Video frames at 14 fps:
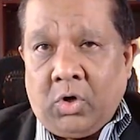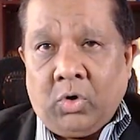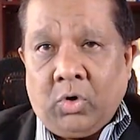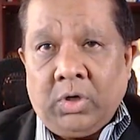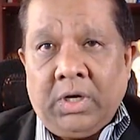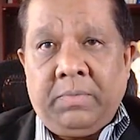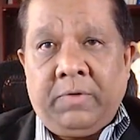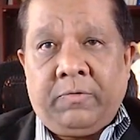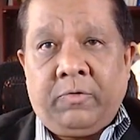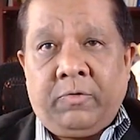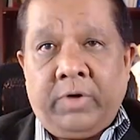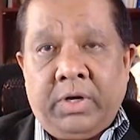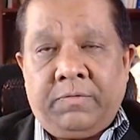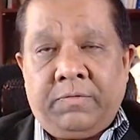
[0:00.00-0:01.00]
caudally
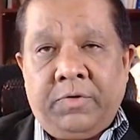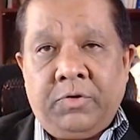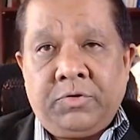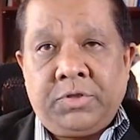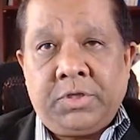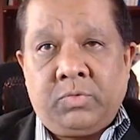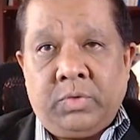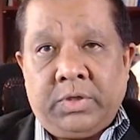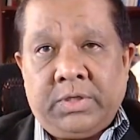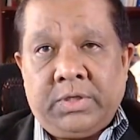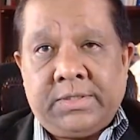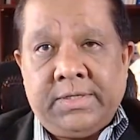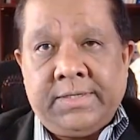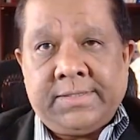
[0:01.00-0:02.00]
before it fuses with
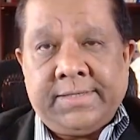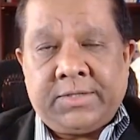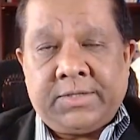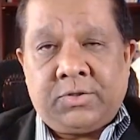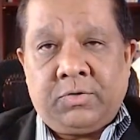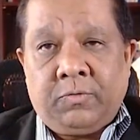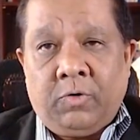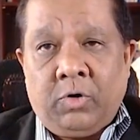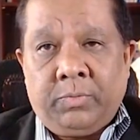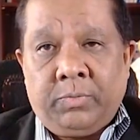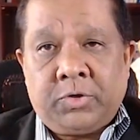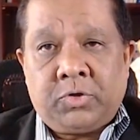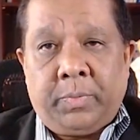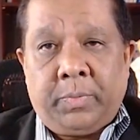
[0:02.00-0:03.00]
the C6 to
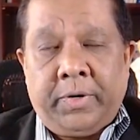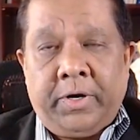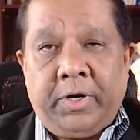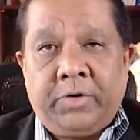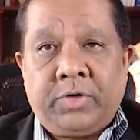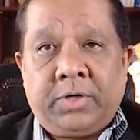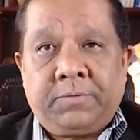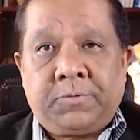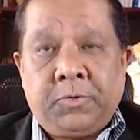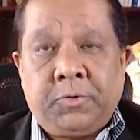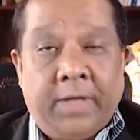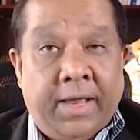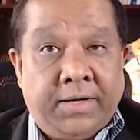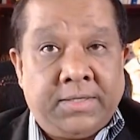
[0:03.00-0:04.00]
form the superior trunk.
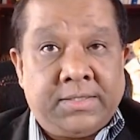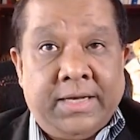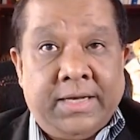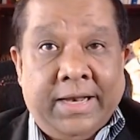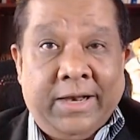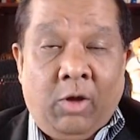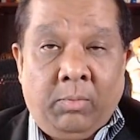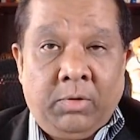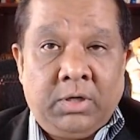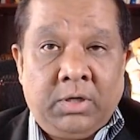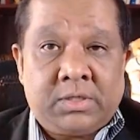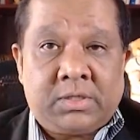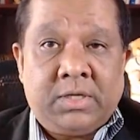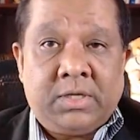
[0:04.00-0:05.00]
So that is an
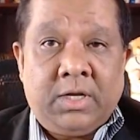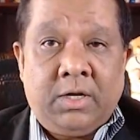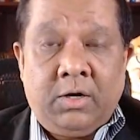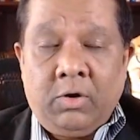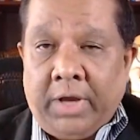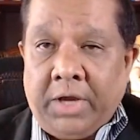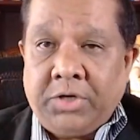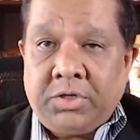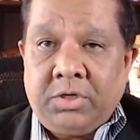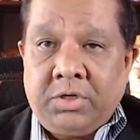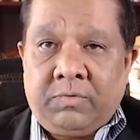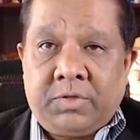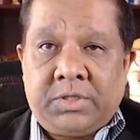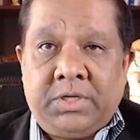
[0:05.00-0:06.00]
anomalous
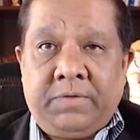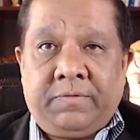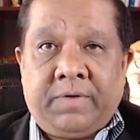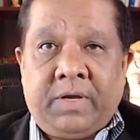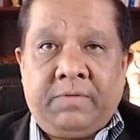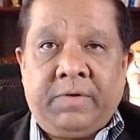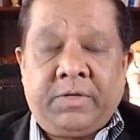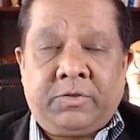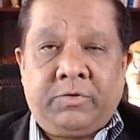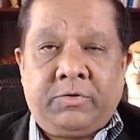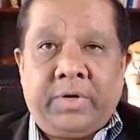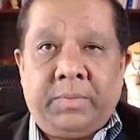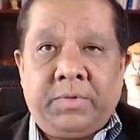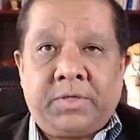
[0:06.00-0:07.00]
location of the C5
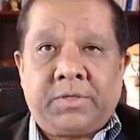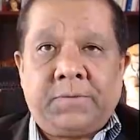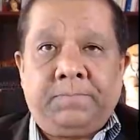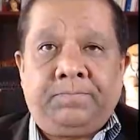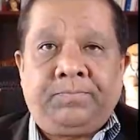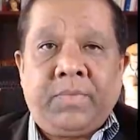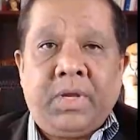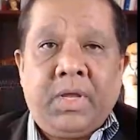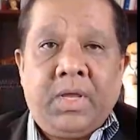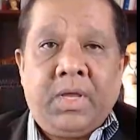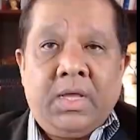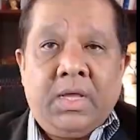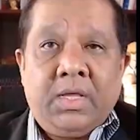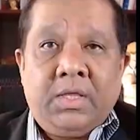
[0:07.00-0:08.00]
ventral ramus.
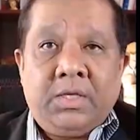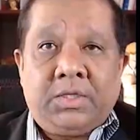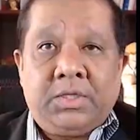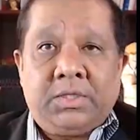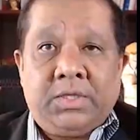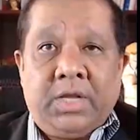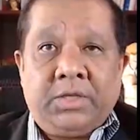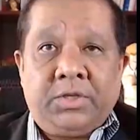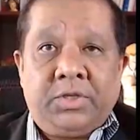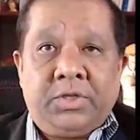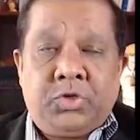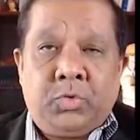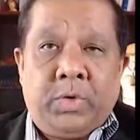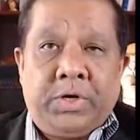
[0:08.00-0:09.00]
This is another
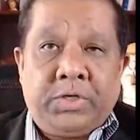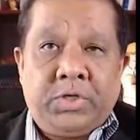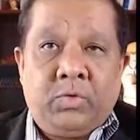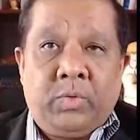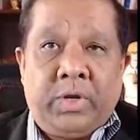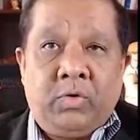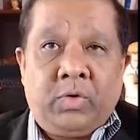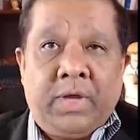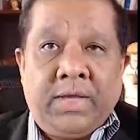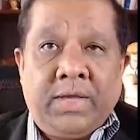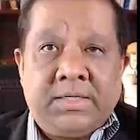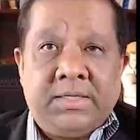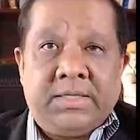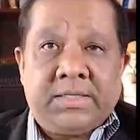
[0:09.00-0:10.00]
situation where you
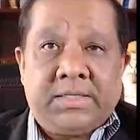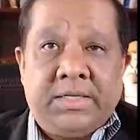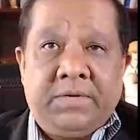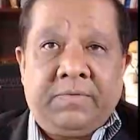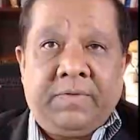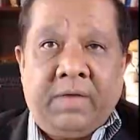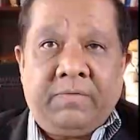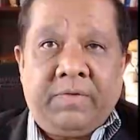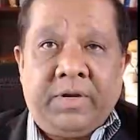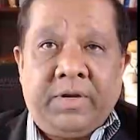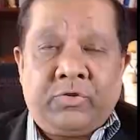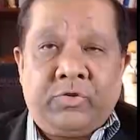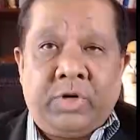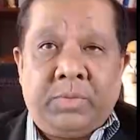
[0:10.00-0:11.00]
can see the C5
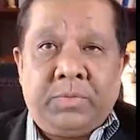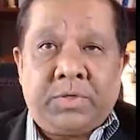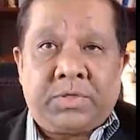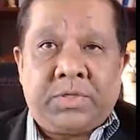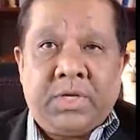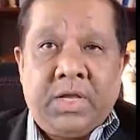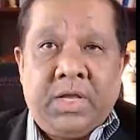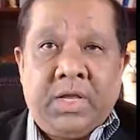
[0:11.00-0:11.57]
ventral ramus